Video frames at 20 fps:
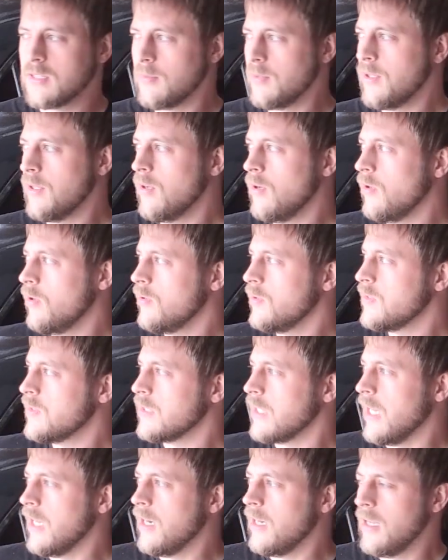some of those,
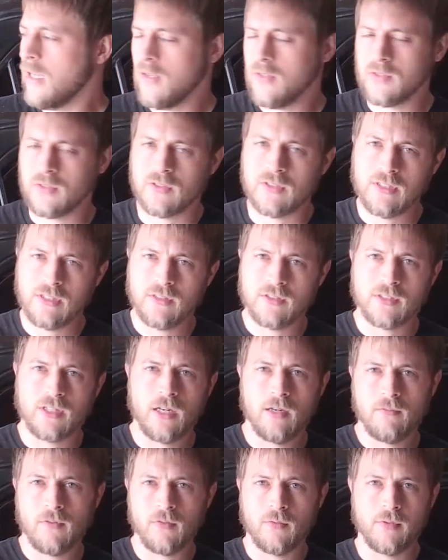and I also see there's
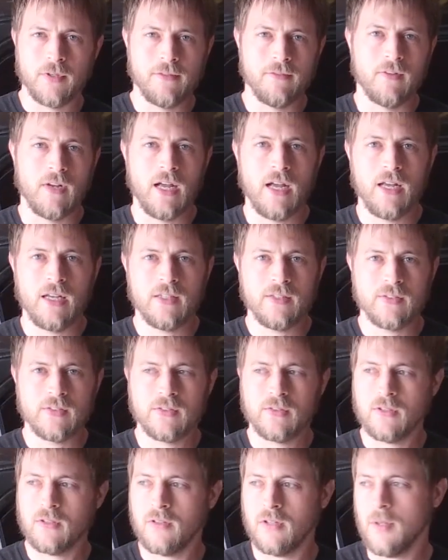kind of a
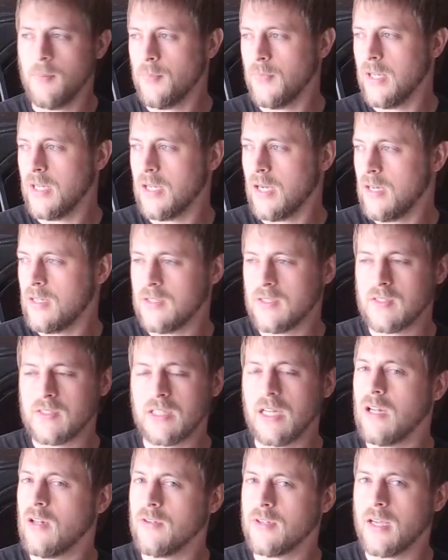revised clip they kind of
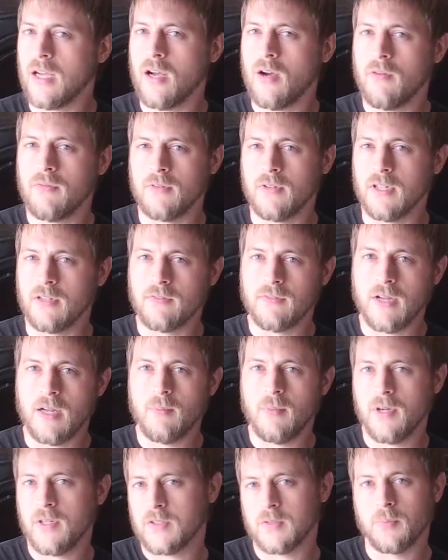sell now for like
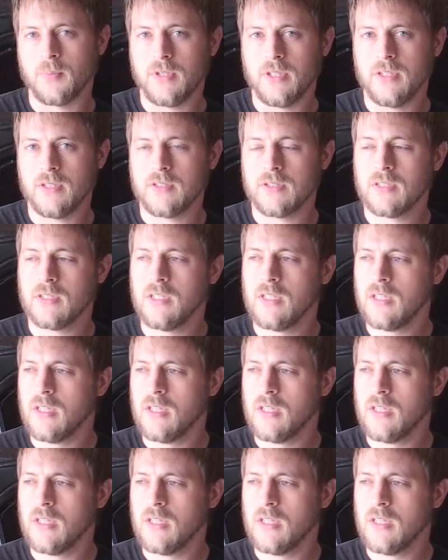$5 a piece,